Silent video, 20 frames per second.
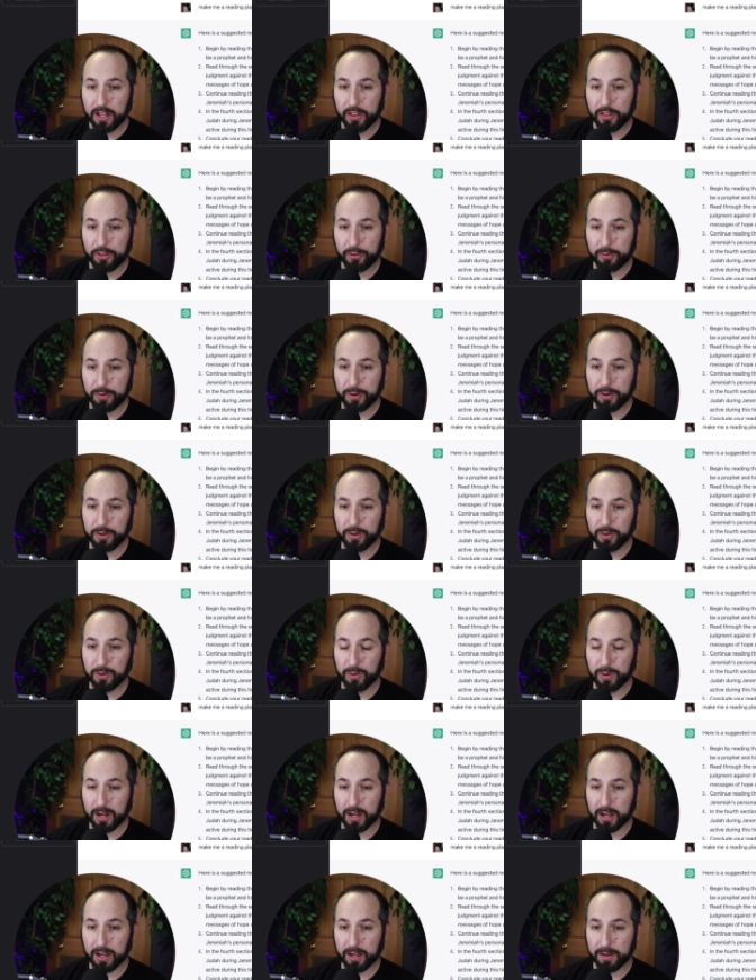through
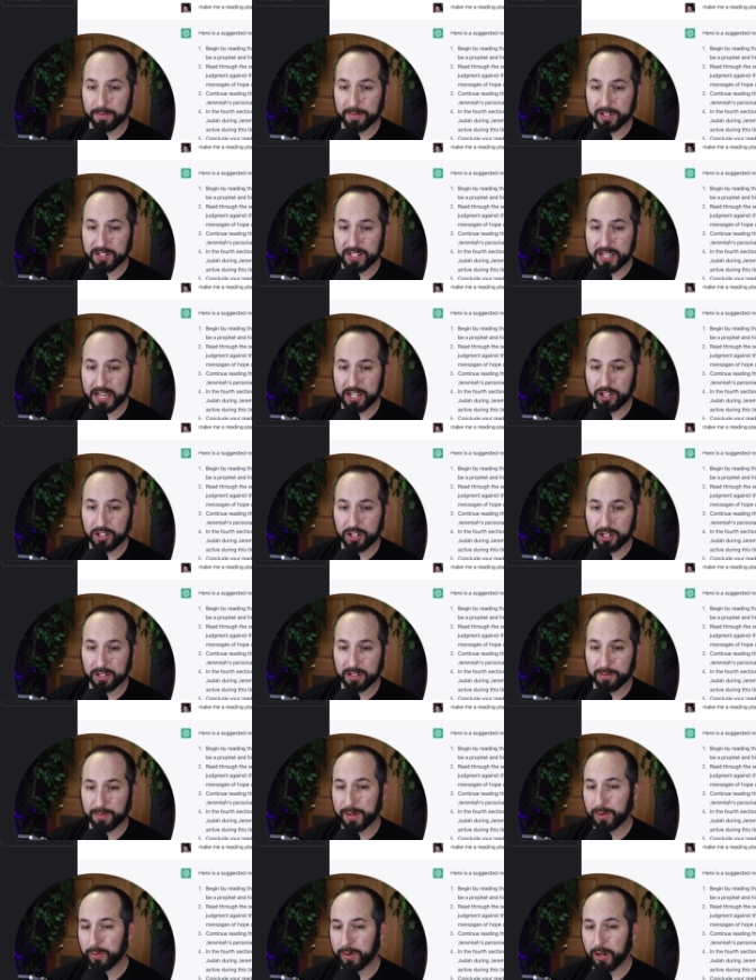um, the sections,
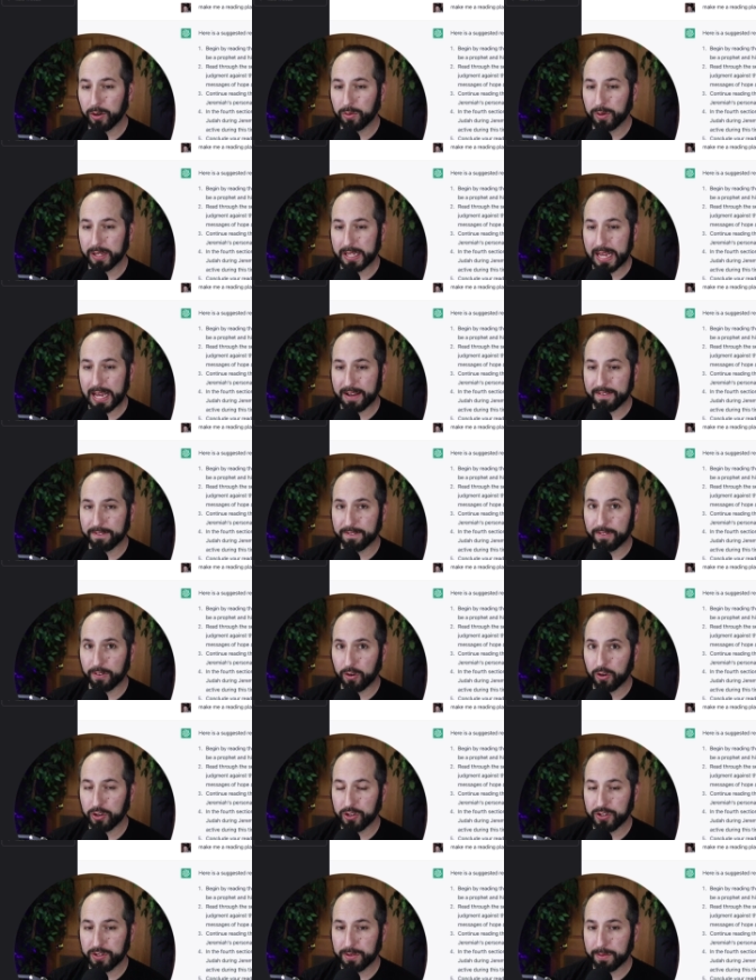but we don't really have
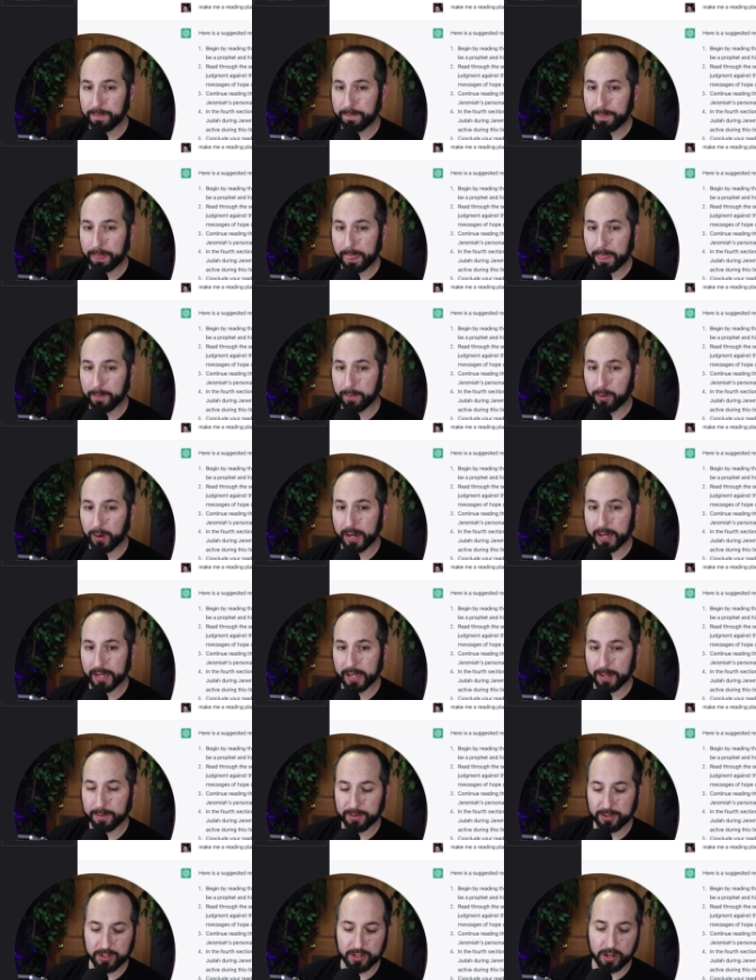verse
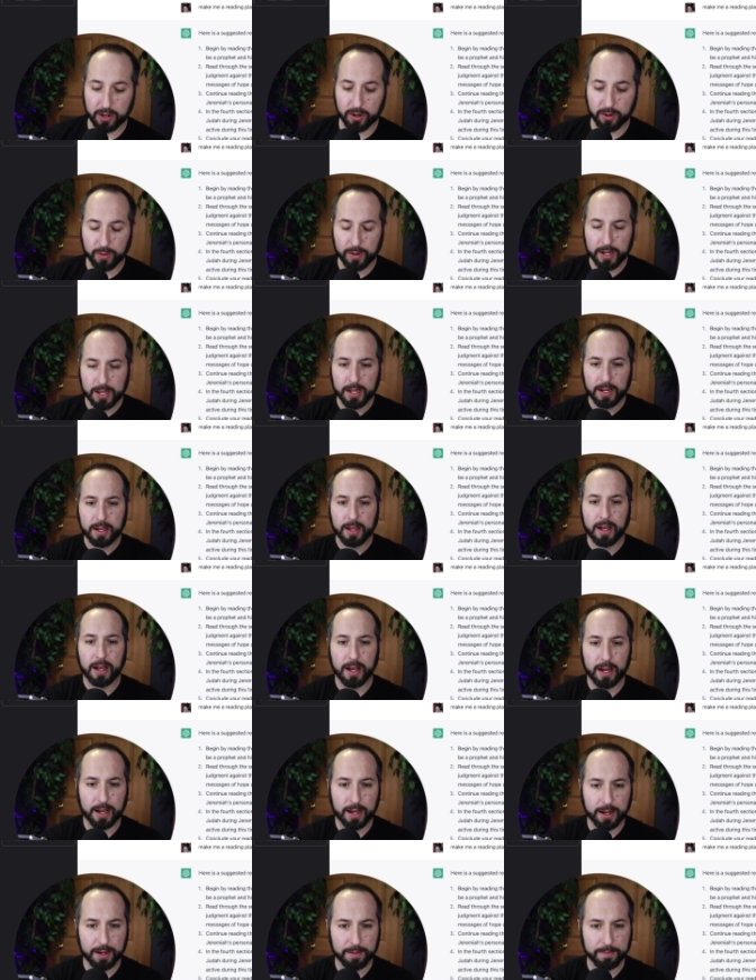breakups. So
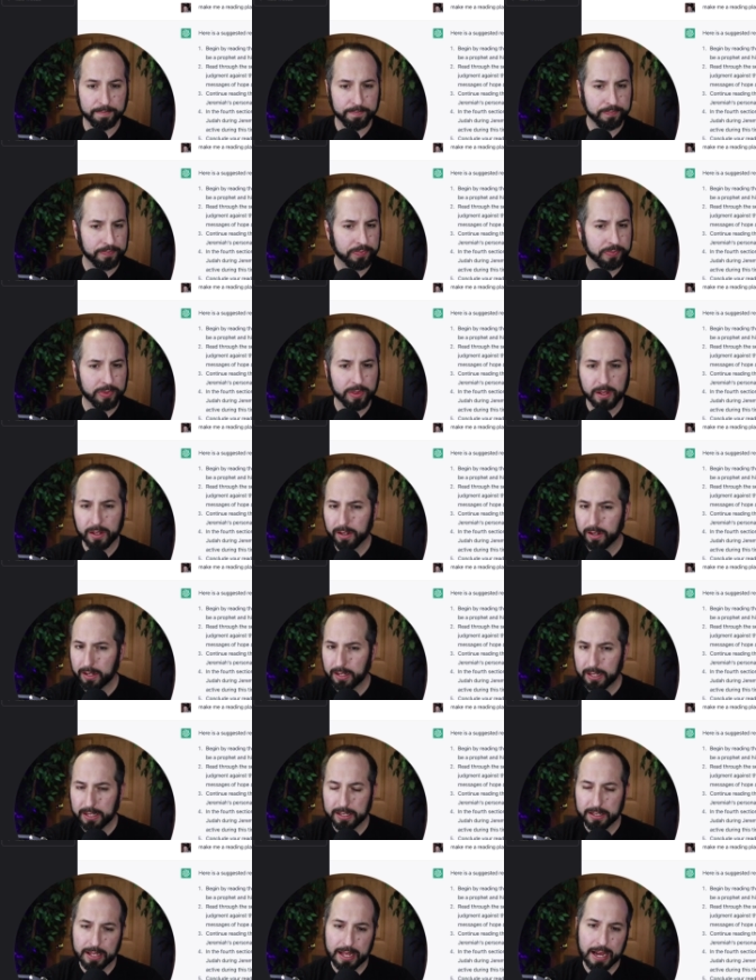um,
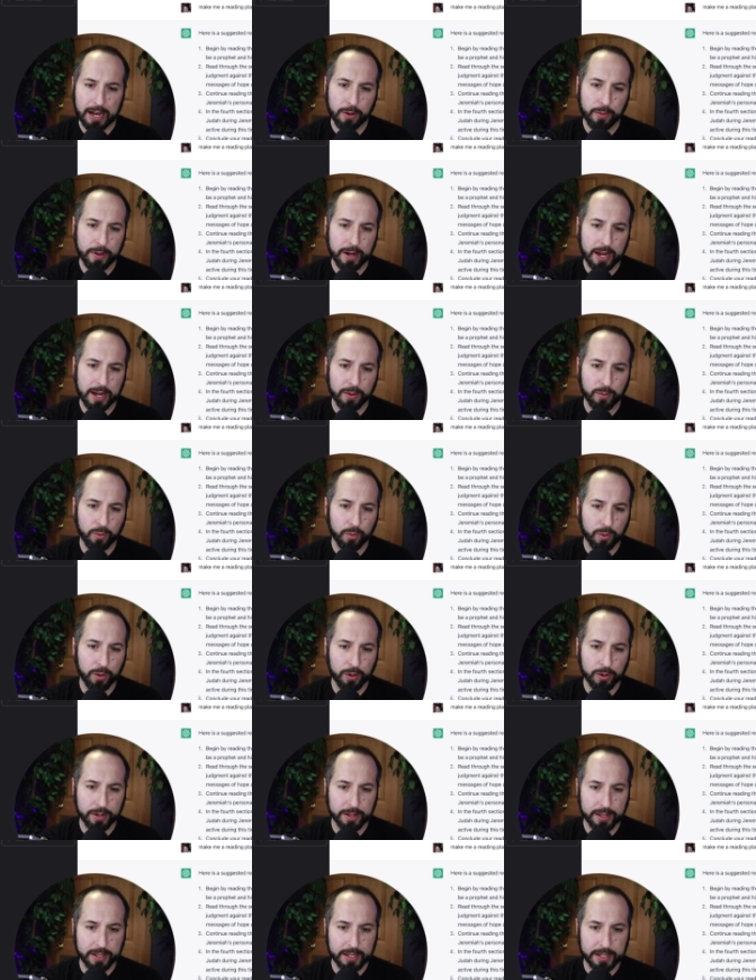how would I
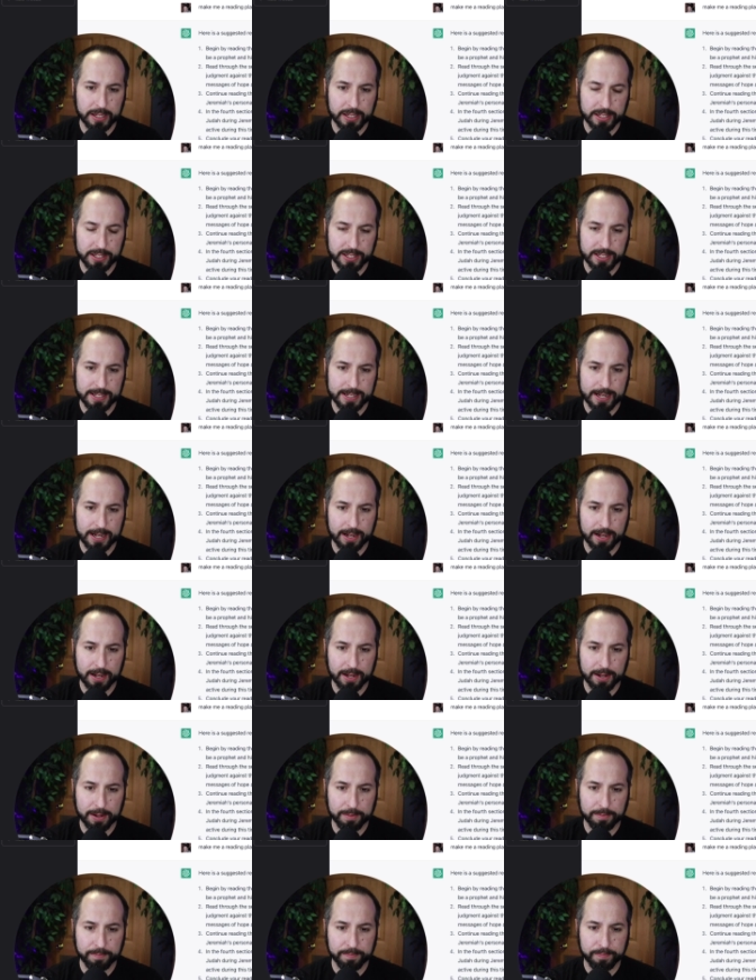word this?
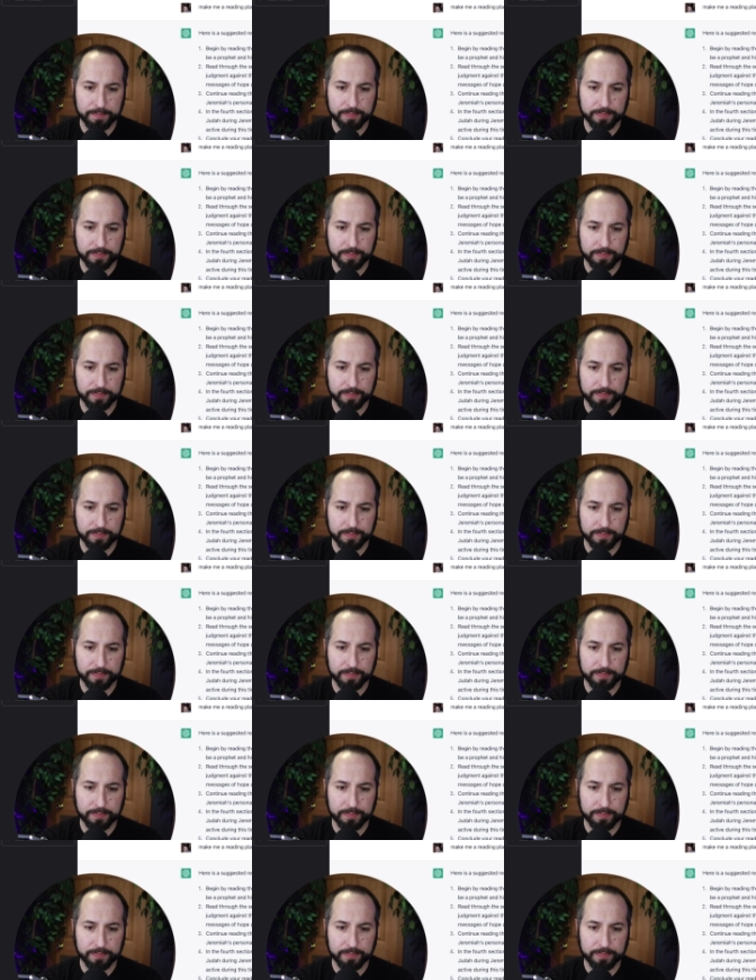Um,